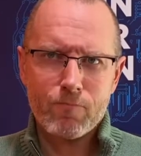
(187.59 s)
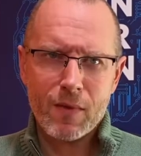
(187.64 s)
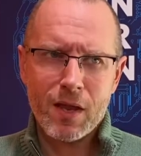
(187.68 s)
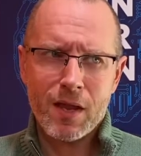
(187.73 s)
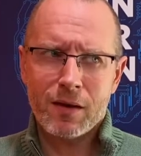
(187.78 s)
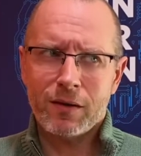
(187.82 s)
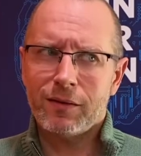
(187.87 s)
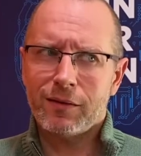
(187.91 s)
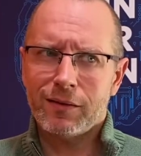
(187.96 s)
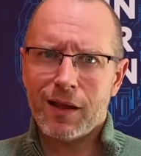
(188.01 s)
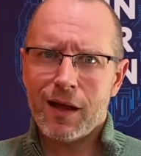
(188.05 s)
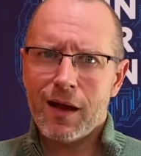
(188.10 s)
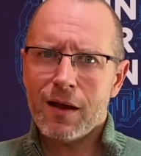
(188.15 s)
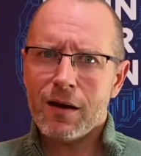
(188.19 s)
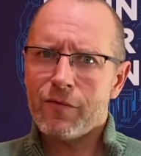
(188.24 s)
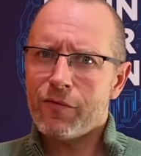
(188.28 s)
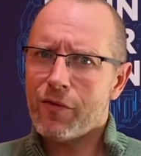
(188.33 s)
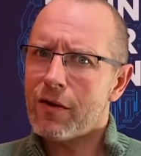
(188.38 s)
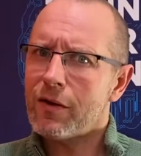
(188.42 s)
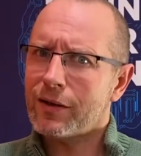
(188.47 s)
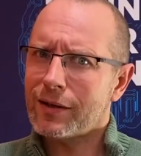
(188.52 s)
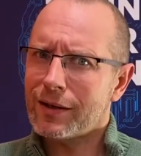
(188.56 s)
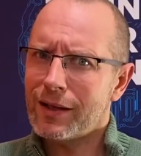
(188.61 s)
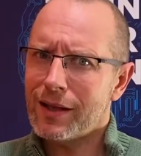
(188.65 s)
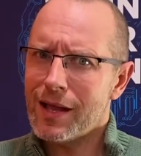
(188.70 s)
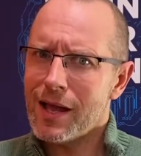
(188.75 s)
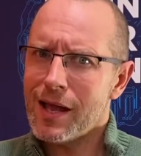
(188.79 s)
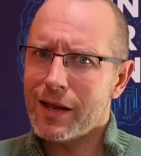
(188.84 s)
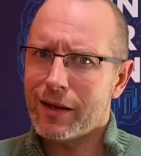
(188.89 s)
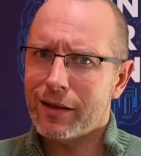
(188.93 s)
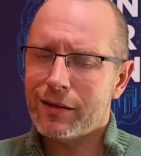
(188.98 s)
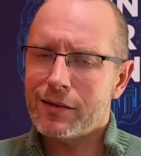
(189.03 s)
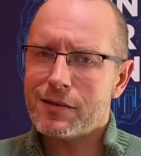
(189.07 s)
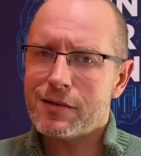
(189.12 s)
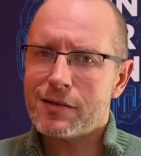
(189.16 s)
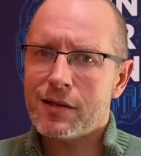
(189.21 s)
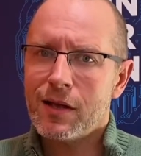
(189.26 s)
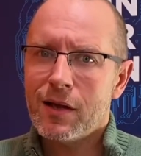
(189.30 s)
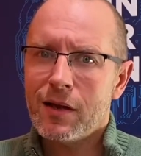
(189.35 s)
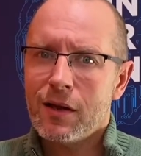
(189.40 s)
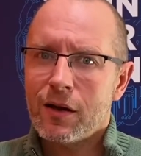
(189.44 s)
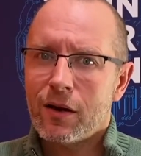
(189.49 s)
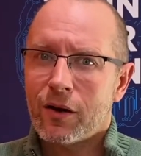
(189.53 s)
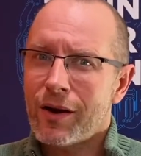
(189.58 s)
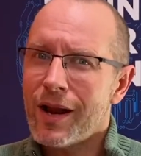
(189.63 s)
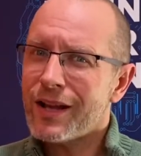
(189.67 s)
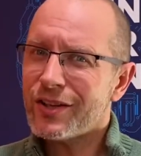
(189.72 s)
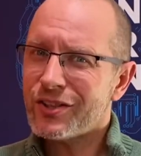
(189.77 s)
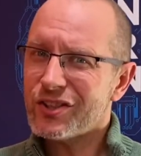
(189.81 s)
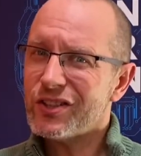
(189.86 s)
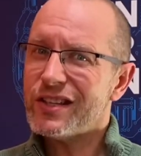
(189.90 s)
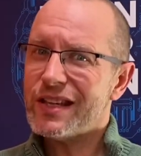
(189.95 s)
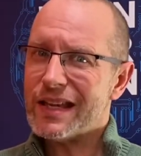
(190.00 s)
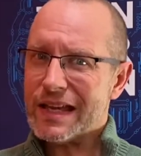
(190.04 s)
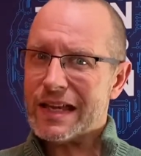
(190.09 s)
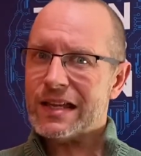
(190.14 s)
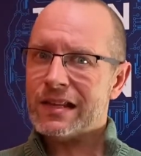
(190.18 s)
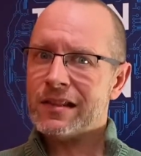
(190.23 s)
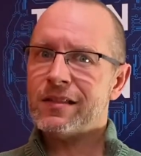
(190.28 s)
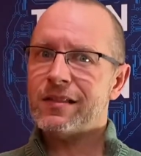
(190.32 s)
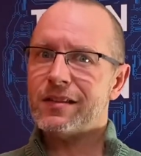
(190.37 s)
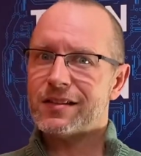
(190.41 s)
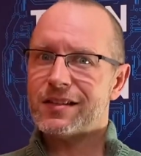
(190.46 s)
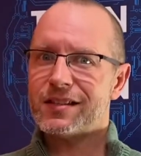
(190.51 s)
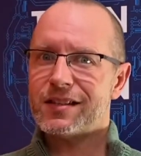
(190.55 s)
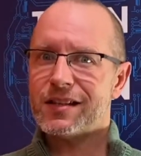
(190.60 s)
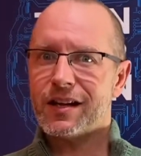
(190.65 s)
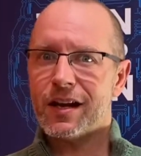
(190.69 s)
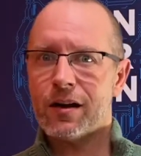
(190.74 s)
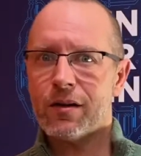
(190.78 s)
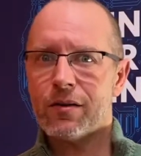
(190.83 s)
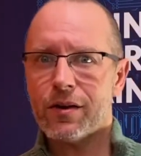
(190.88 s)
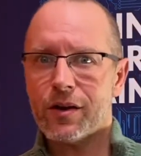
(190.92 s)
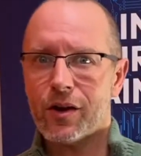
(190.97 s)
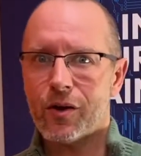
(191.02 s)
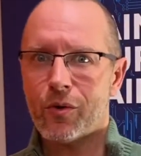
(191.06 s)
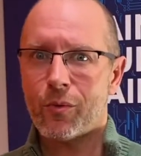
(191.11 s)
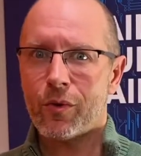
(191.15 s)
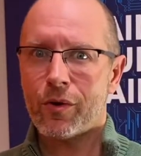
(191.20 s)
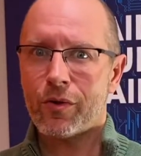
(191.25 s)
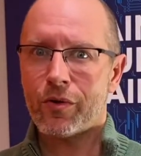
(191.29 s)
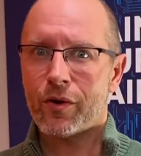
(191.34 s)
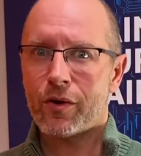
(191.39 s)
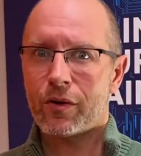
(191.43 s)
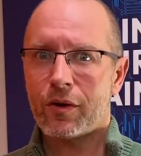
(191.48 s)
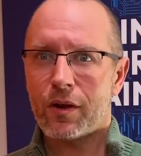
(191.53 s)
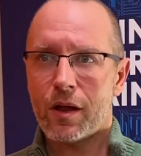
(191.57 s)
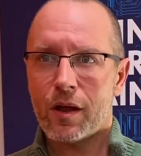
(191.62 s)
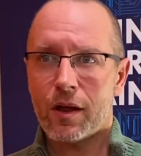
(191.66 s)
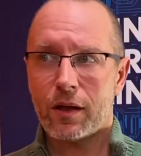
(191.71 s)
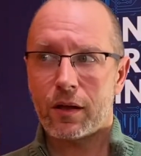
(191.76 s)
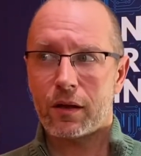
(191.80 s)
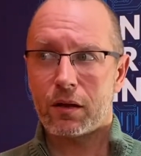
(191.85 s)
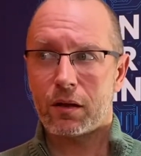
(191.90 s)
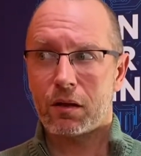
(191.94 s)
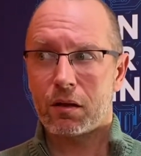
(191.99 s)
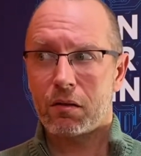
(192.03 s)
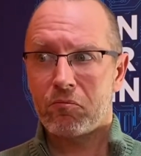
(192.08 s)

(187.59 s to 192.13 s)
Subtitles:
And a lot of our clients are actually in the scenario where they're like,